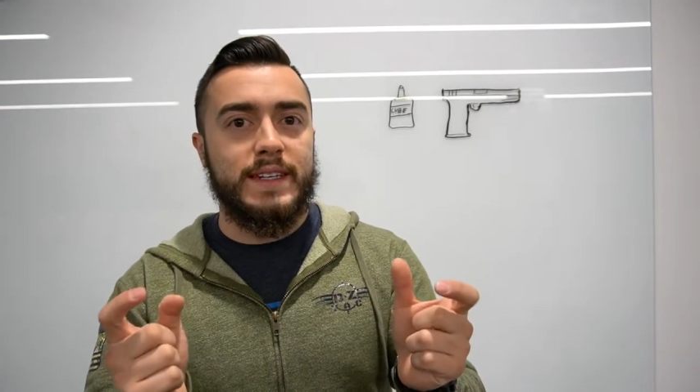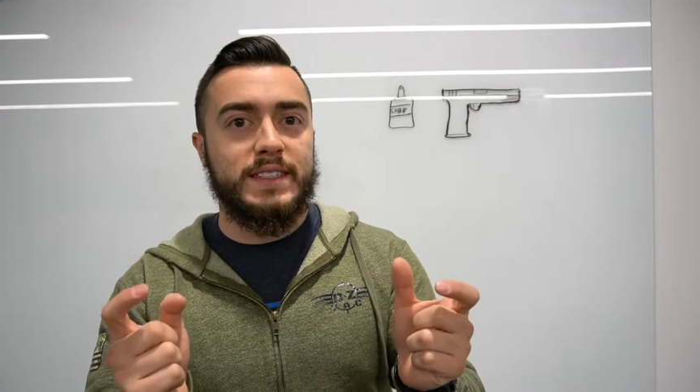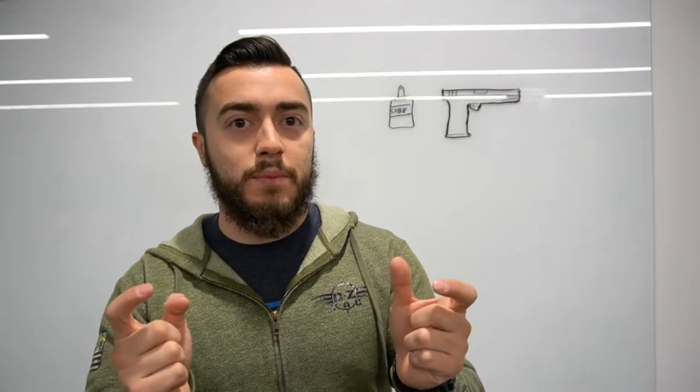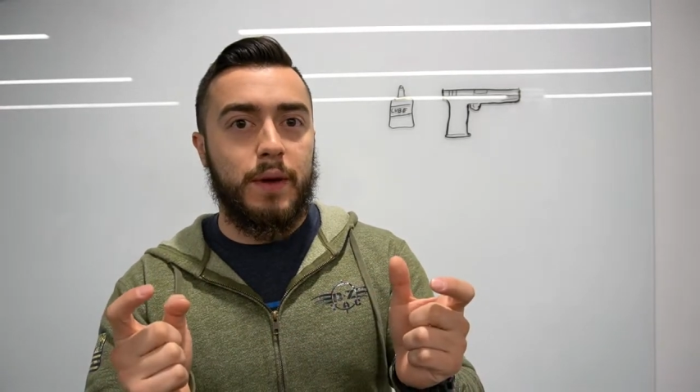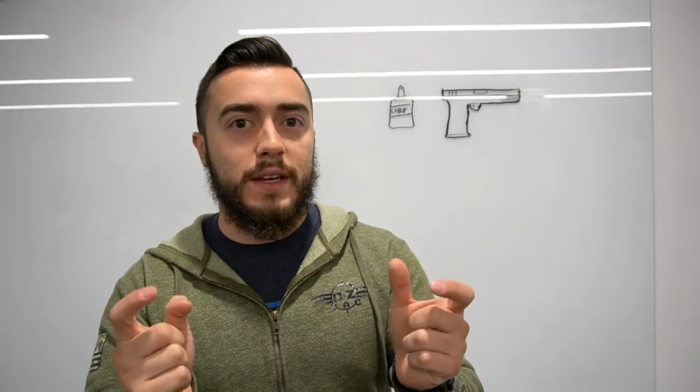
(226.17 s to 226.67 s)

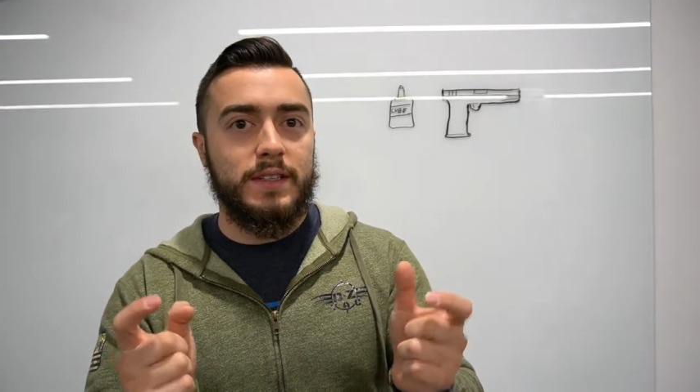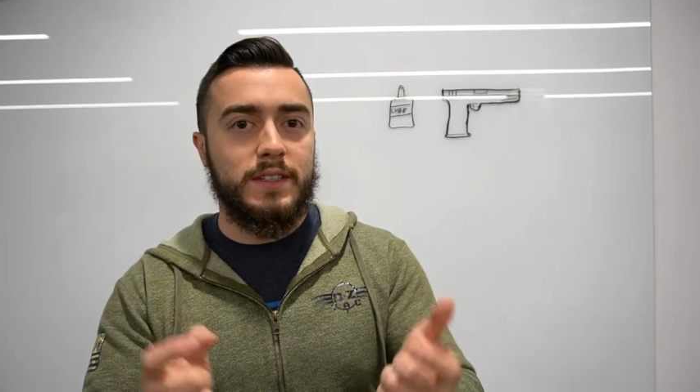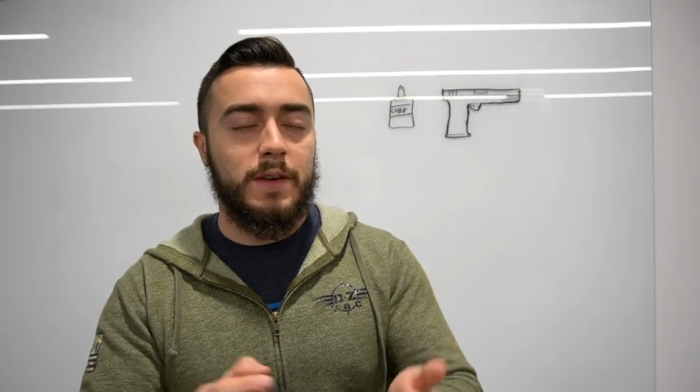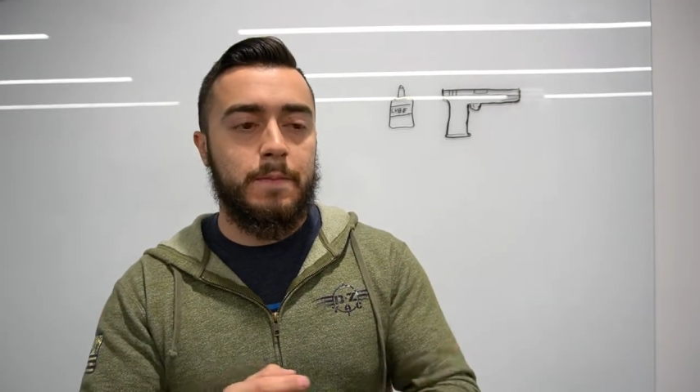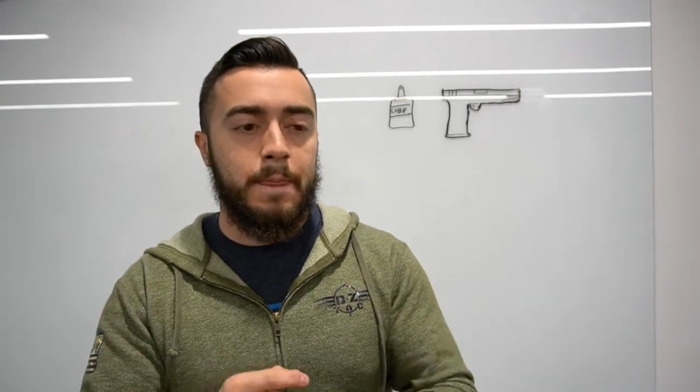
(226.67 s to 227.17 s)

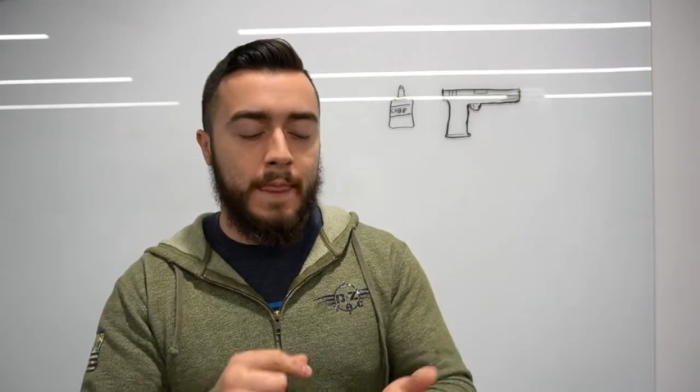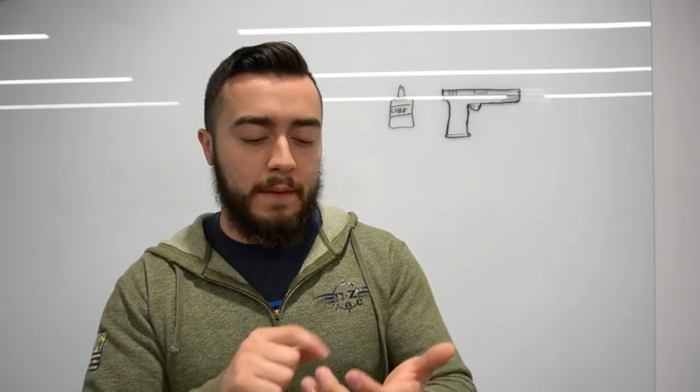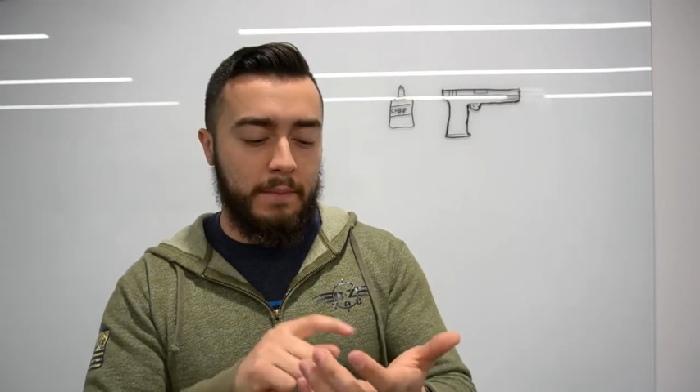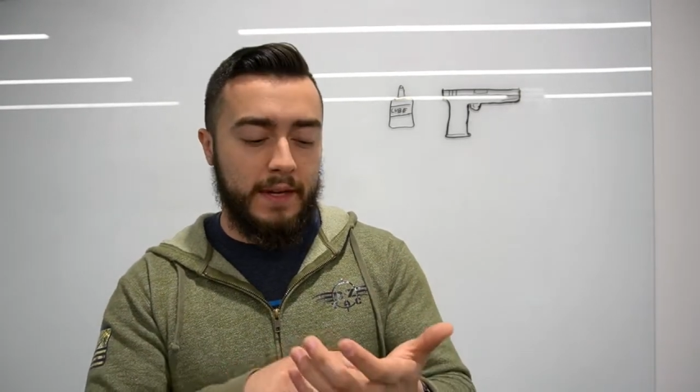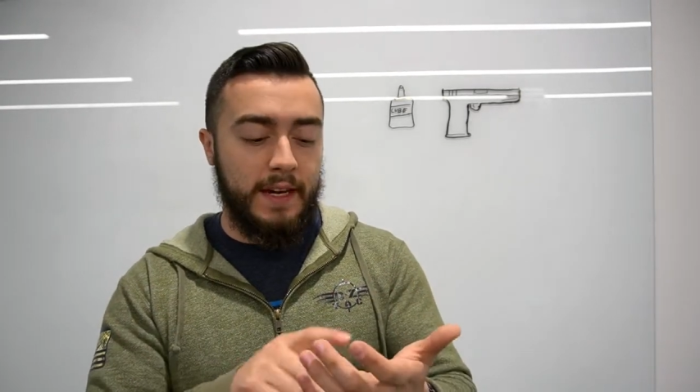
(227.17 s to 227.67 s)
dissipates
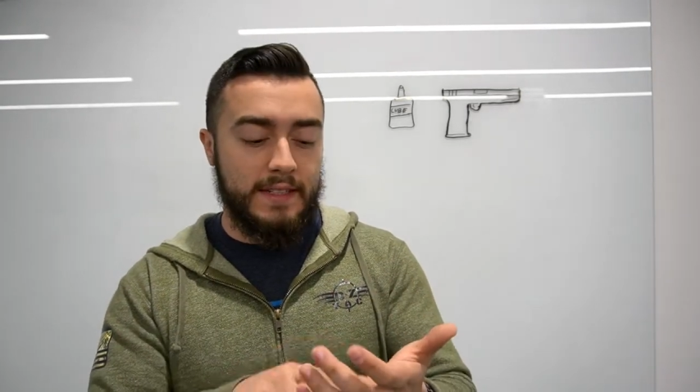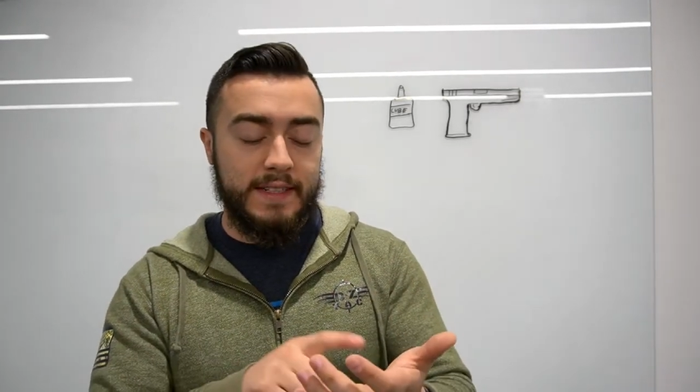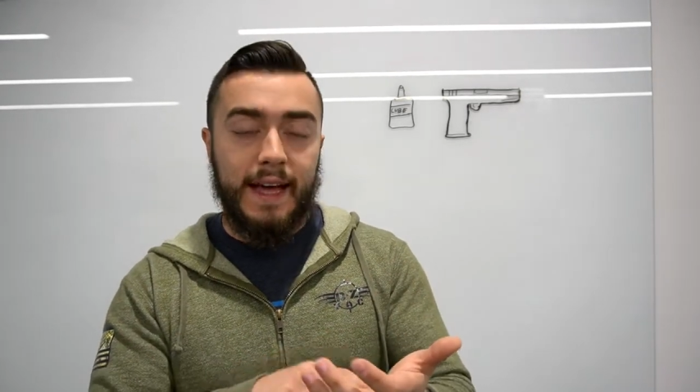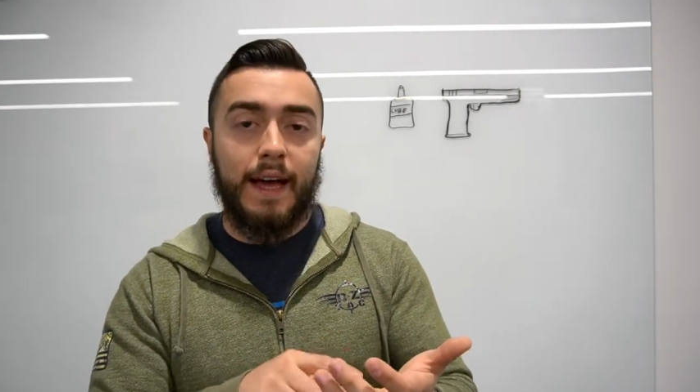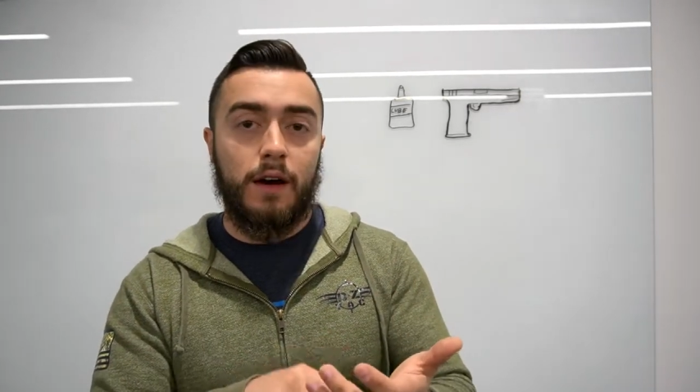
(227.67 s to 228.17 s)
because
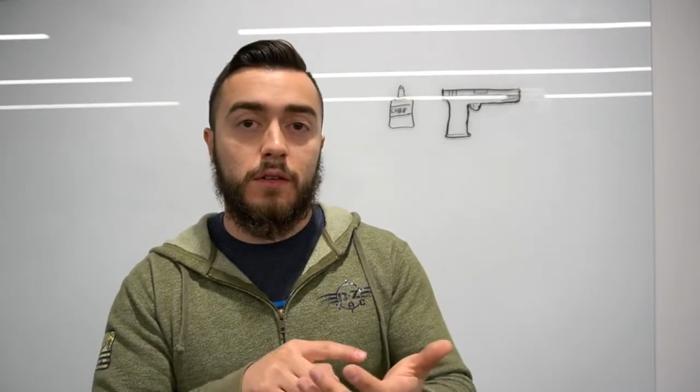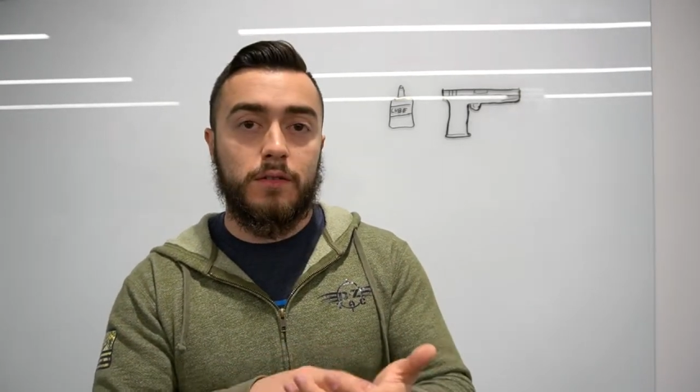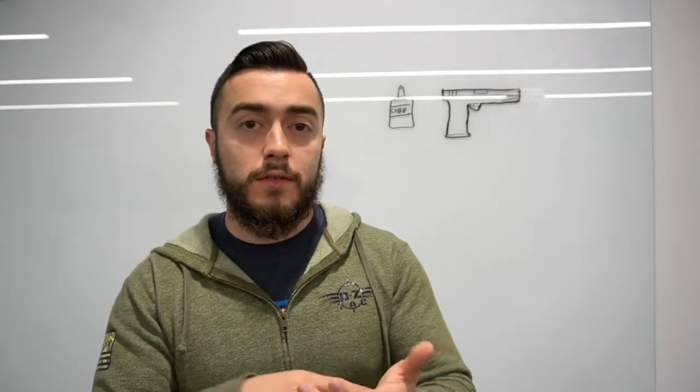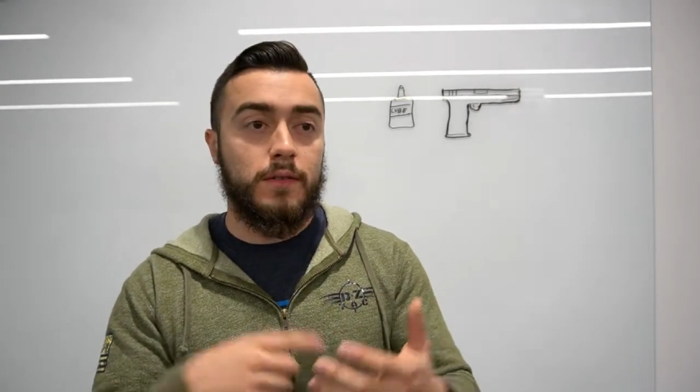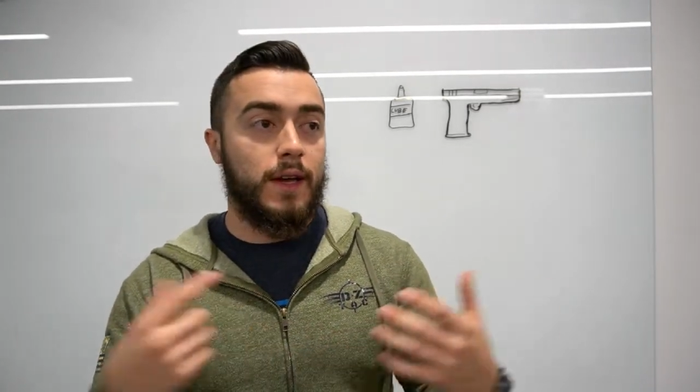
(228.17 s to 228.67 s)
now,
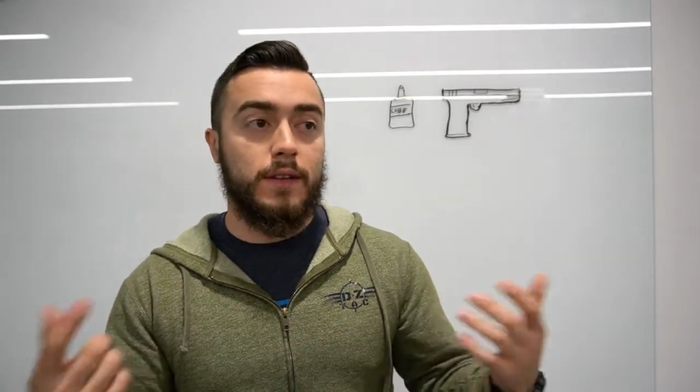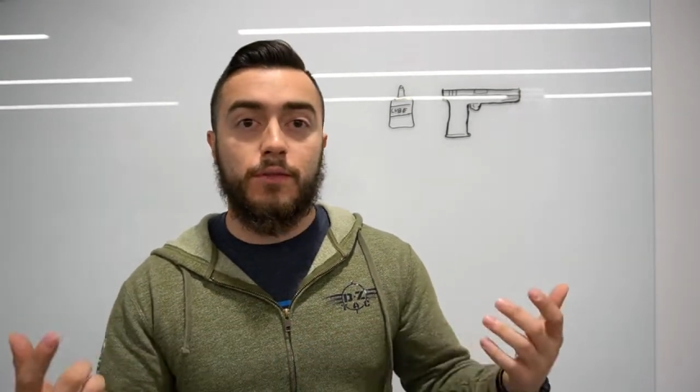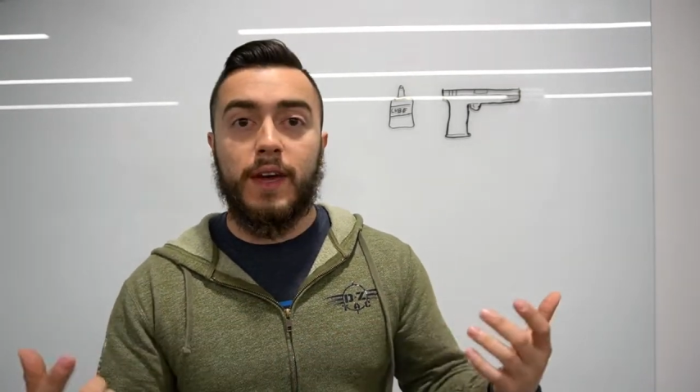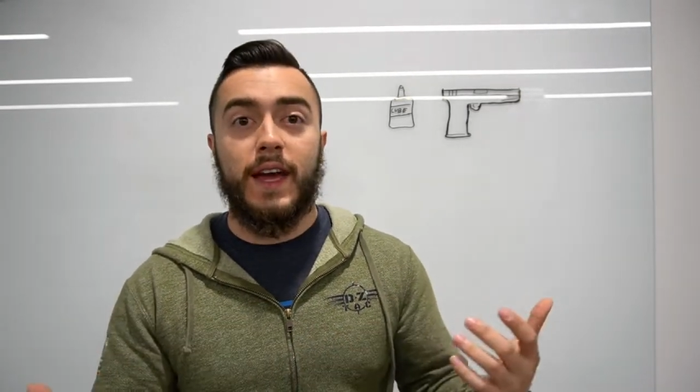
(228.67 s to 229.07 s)
again,